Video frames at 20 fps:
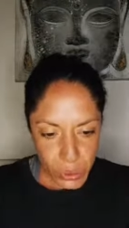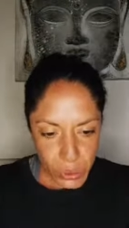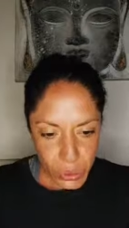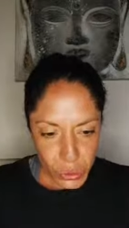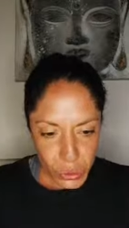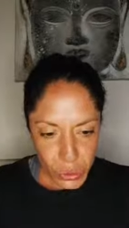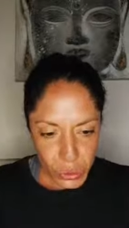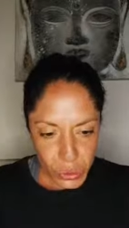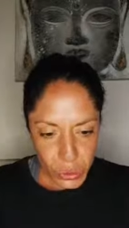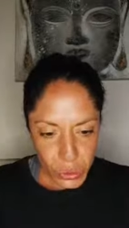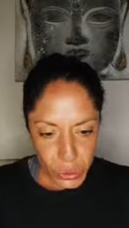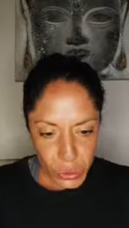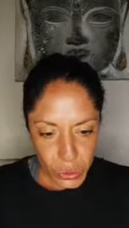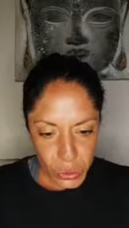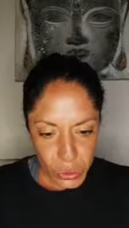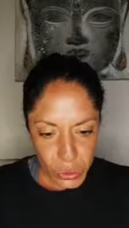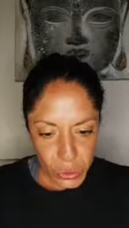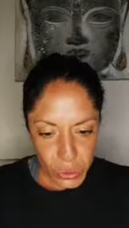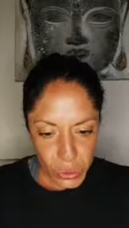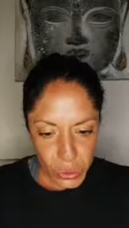
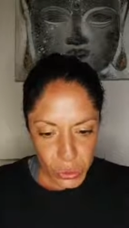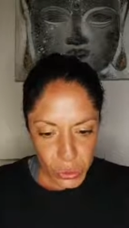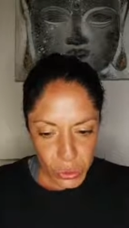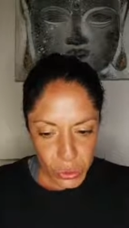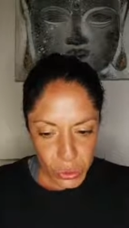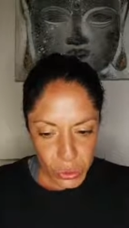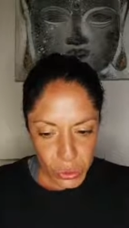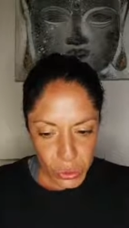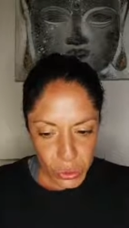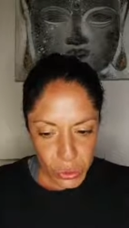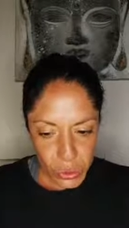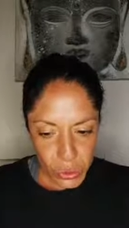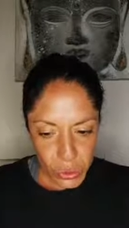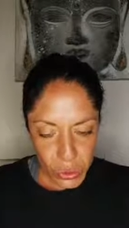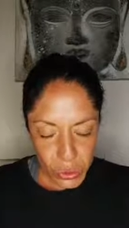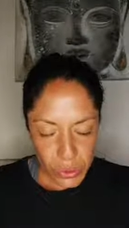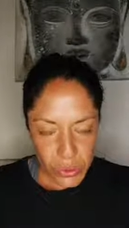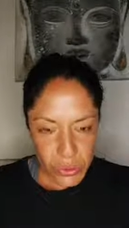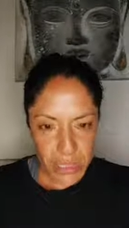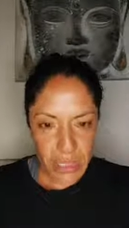
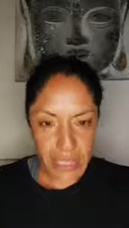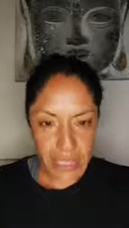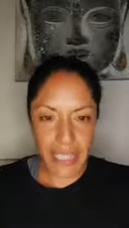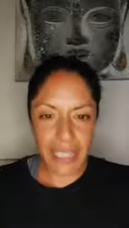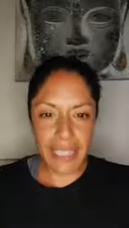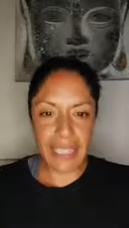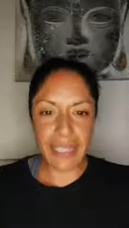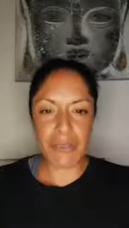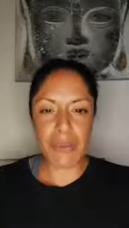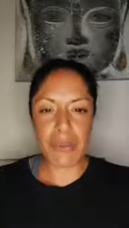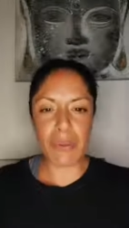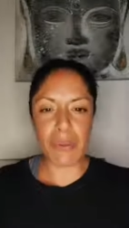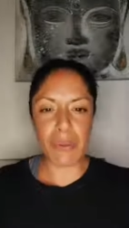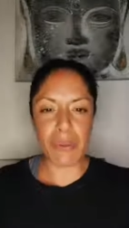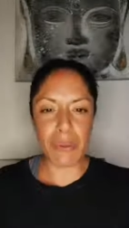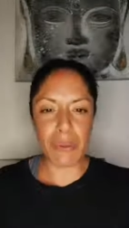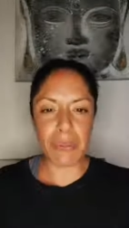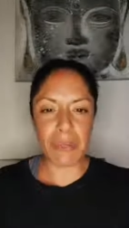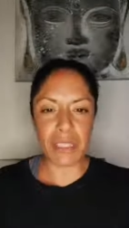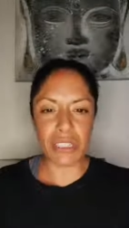I think that's
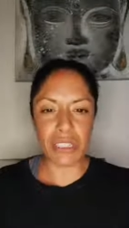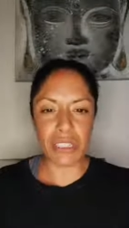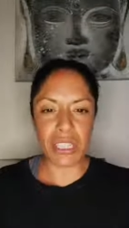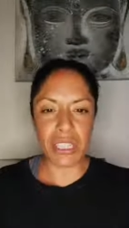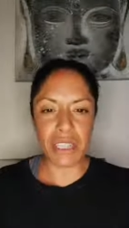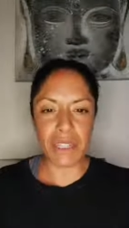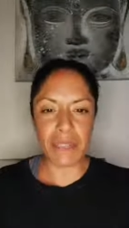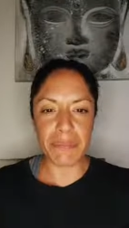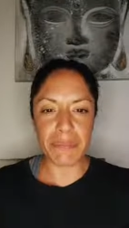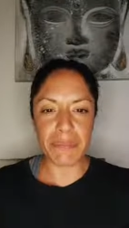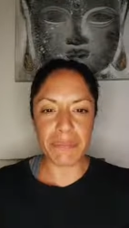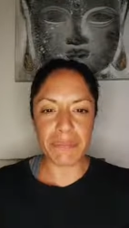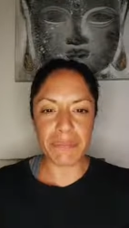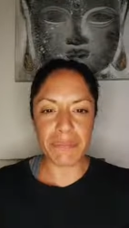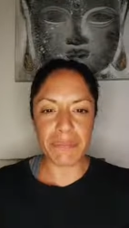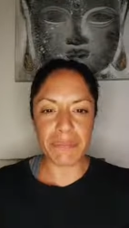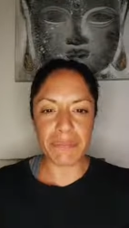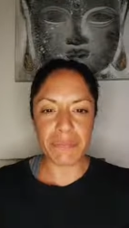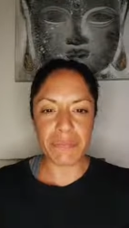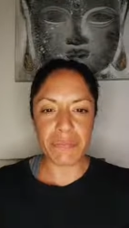pretty much it.
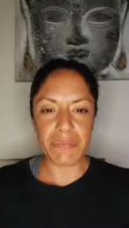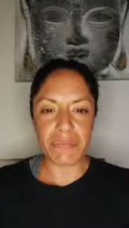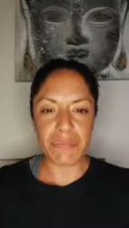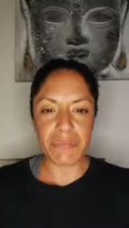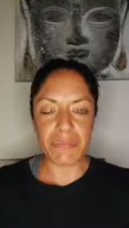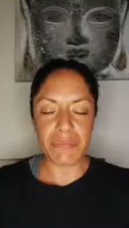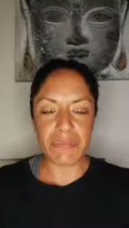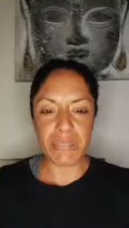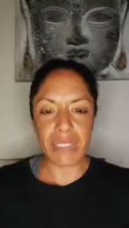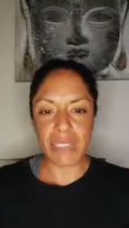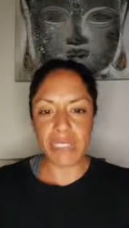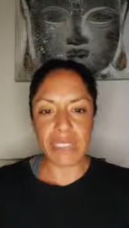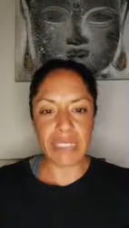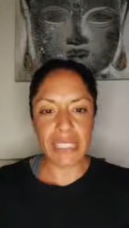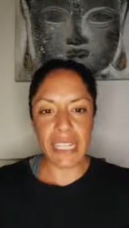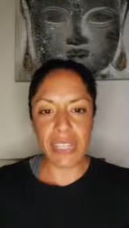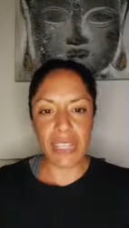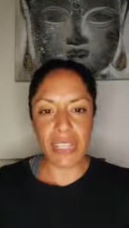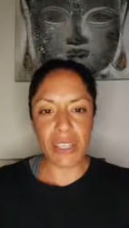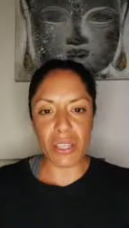Just
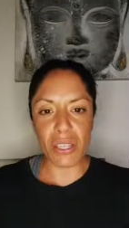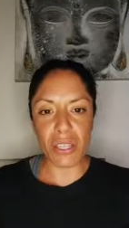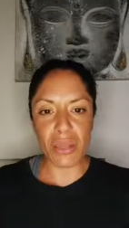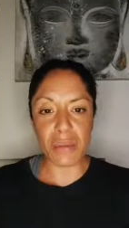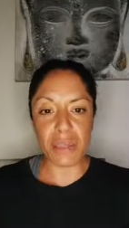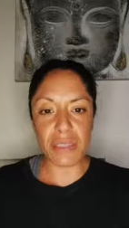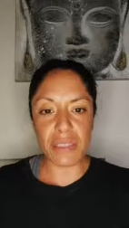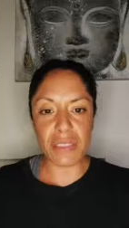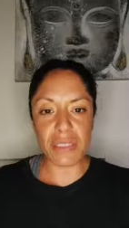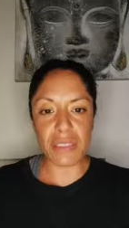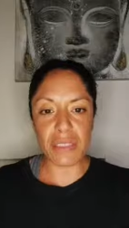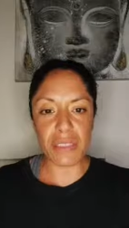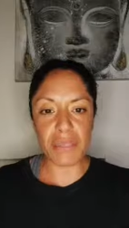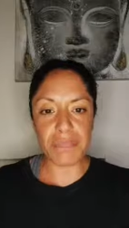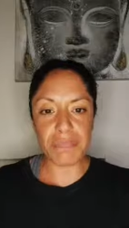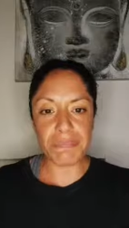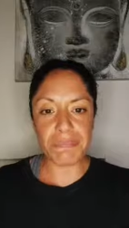thank you and it